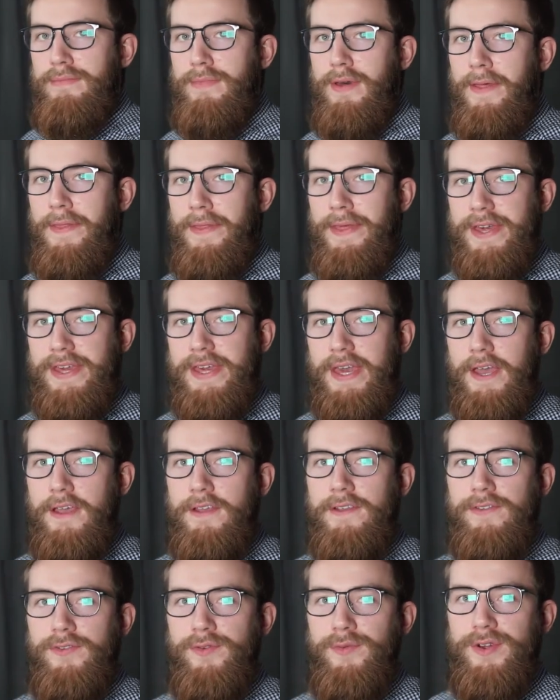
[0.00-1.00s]
In the
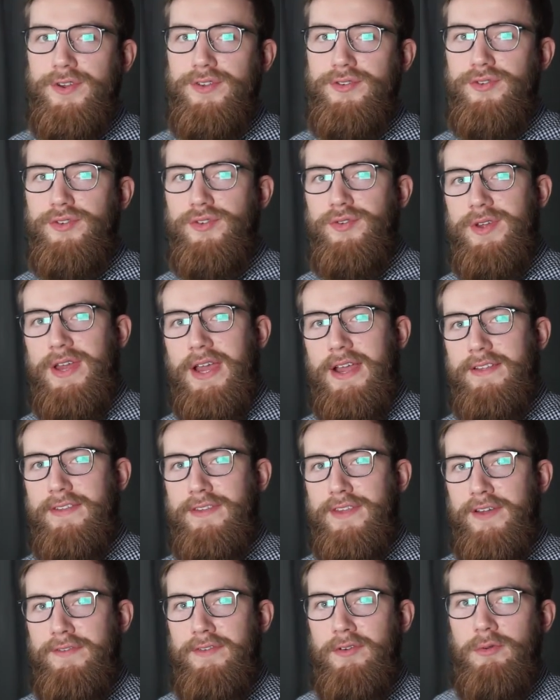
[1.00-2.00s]
case you want to create
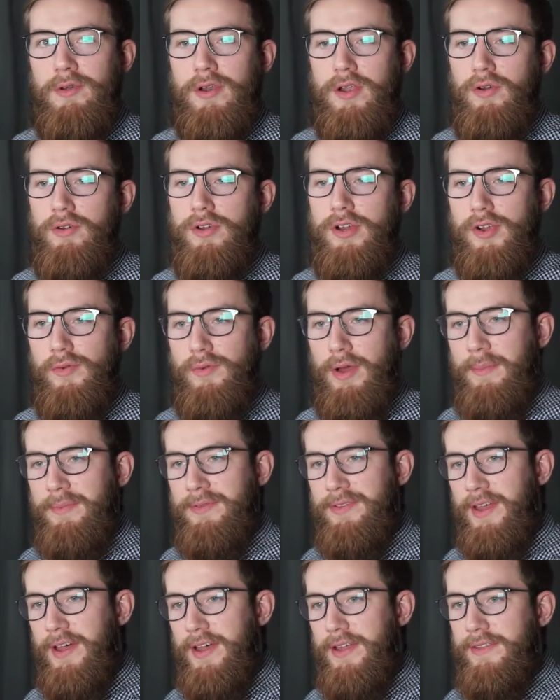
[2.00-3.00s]
several local
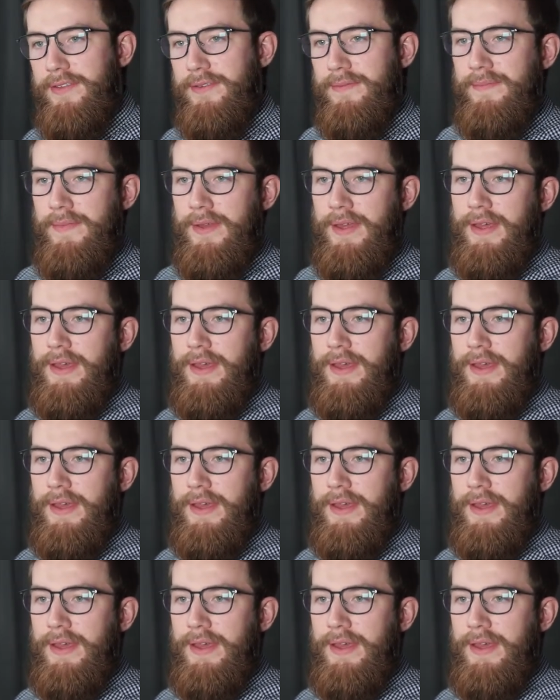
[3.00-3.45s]
websites,